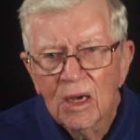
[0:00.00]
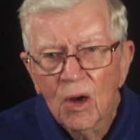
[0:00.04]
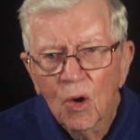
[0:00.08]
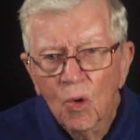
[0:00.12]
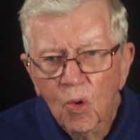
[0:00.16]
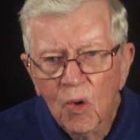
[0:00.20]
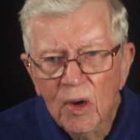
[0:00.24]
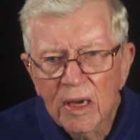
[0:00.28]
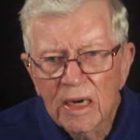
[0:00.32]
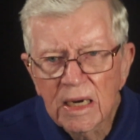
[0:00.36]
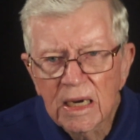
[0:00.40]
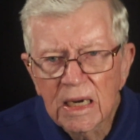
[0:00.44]

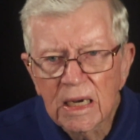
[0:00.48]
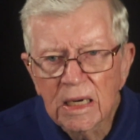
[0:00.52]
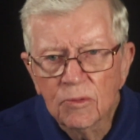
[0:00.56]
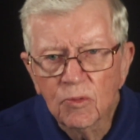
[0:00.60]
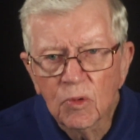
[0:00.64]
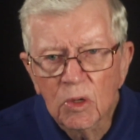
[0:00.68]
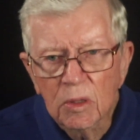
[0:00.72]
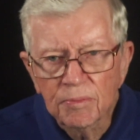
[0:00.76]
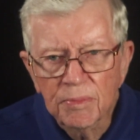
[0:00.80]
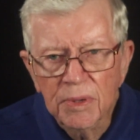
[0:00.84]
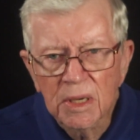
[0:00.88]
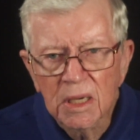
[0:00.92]
when it
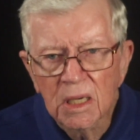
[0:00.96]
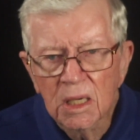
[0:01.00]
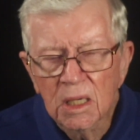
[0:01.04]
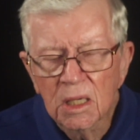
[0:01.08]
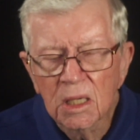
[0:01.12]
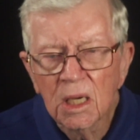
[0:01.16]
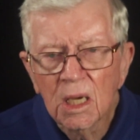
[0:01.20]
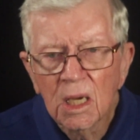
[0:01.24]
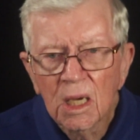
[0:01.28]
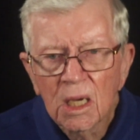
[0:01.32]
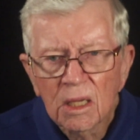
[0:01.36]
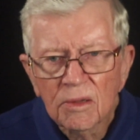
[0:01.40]
would
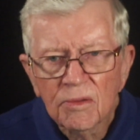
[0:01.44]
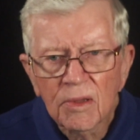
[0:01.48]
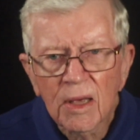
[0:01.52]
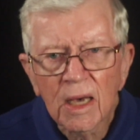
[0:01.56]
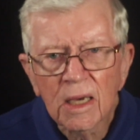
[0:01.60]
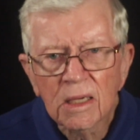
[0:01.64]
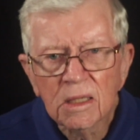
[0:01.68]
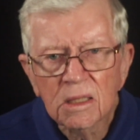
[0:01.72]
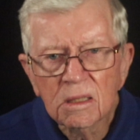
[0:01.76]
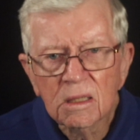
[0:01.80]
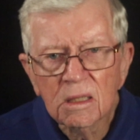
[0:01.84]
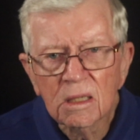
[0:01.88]
be
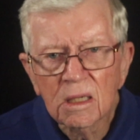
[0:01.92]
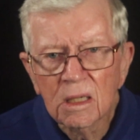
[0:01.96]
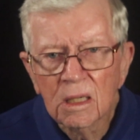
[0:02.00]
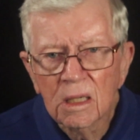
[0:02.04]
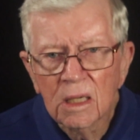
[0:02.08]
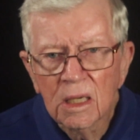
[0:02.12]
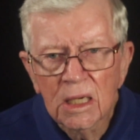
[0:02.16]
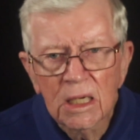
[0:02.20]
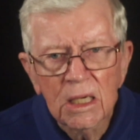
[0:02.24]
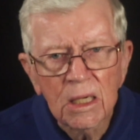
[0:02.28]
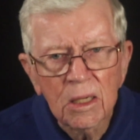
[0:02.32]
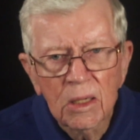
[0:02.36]
that
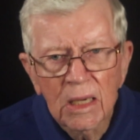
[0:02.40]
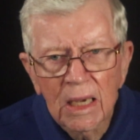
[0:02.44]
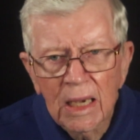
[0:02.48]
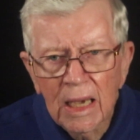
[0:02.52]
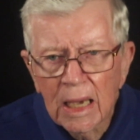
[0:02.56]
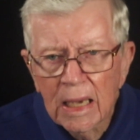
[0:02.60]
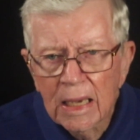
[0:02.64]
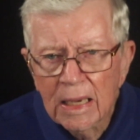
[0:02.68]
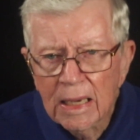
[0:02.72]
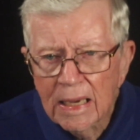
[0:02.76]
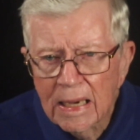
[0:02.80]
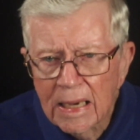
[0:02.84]
he
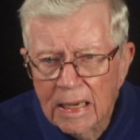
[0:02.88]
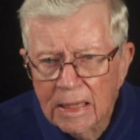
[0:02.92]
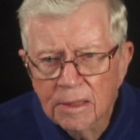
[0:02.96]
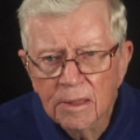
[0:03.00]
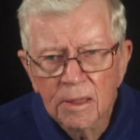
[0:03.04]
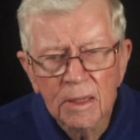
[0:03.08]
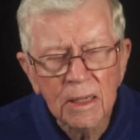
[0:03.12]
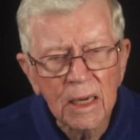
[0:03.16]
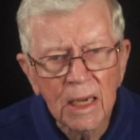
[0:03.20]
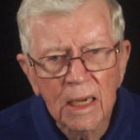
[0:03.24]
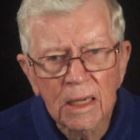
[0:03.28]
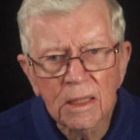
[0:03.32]

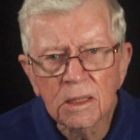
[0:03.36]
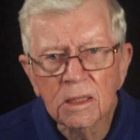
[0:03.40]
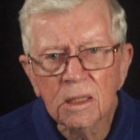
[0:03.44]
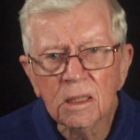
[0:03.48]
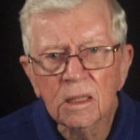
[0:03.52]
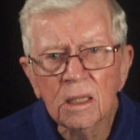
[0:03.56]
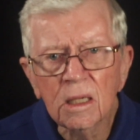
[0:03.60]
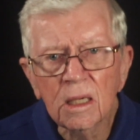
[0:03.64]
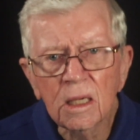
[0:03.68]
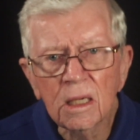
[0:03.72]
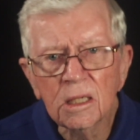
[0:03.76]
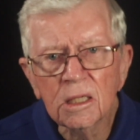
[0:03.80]
entered
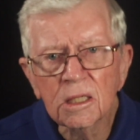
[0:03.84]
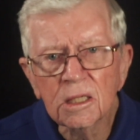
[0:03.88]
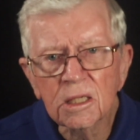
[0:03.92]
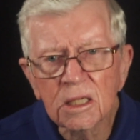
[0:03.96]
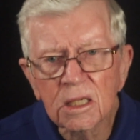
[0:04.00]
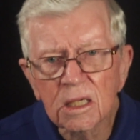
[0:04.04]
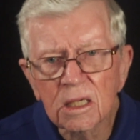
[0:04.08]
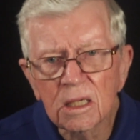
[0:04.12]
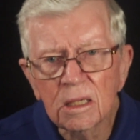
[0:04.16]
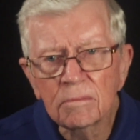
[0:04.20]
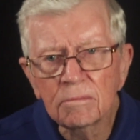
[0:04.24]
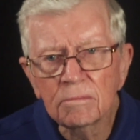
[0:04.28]
into
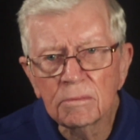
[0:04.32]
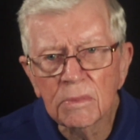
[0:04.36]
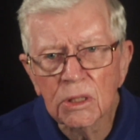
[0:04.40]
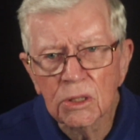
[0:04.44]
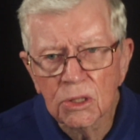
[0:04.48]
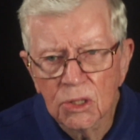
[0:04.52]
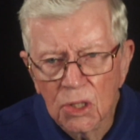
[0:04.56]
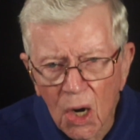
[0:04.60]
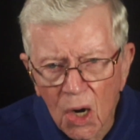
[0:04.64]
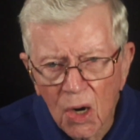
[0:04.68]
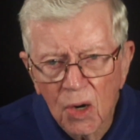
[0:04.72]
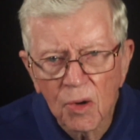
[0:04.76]
his
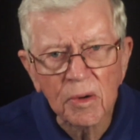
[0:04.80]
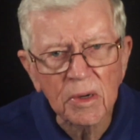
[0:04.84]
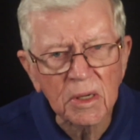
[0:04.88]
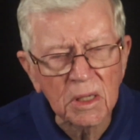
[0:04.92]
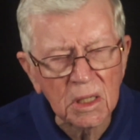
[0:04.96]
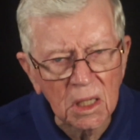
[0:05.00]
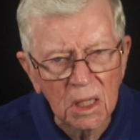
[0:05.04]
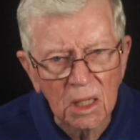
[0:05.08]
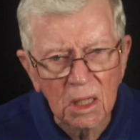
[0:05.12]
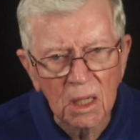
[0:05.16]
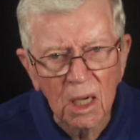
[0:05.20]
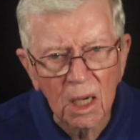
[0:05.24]

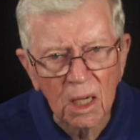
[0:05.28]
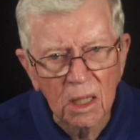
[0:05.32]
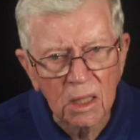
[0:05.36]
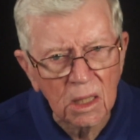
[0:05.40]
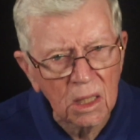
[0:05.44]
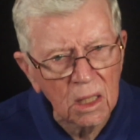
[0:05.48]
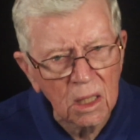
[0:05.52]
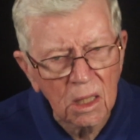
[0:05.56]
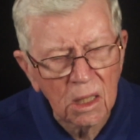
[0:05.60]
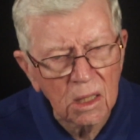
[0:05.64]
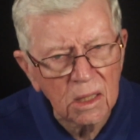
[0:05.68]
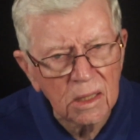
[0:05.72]
majority and
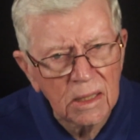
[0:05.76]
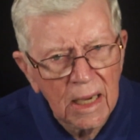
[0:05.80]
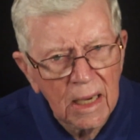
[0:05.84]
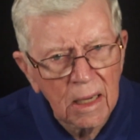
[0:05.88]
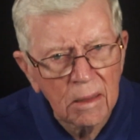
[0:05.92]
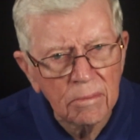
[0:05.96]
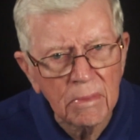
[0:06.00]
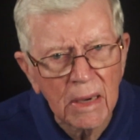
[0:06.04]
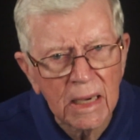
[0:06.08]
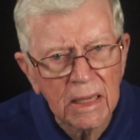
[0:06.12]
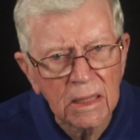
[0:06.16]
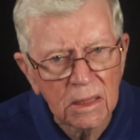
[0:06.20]
he could now
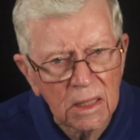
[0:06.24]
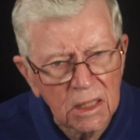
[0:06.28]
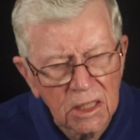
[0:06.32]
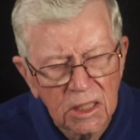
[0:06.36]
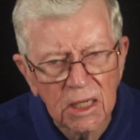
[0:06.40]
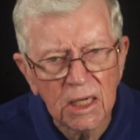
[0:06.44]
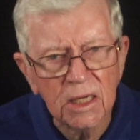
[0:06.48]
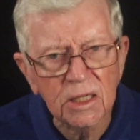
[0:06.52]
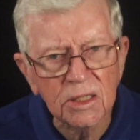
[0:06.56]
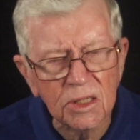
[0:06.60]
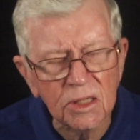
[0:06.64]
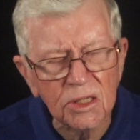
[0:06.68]
make
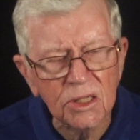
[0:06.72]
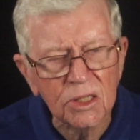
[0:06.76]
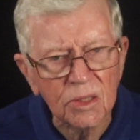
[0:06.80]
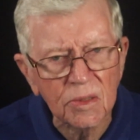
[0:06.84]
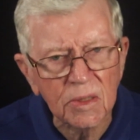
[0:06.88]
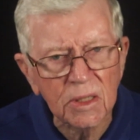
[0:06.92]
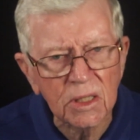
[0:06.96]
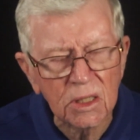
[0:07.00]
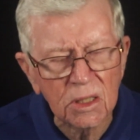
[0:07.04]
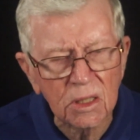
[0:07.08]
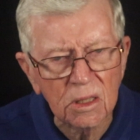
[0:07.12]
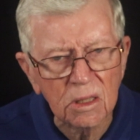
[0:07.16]
decisions on
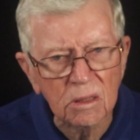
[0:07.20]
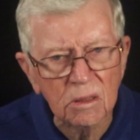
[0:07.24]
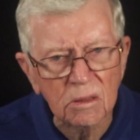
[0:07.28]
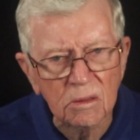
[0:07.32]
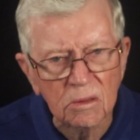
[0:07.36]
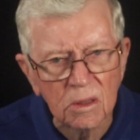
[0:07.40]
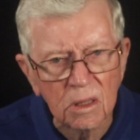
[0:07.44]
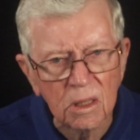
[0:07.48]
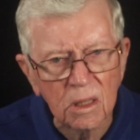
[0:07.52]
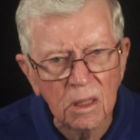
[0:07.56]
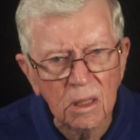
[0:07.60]
his own.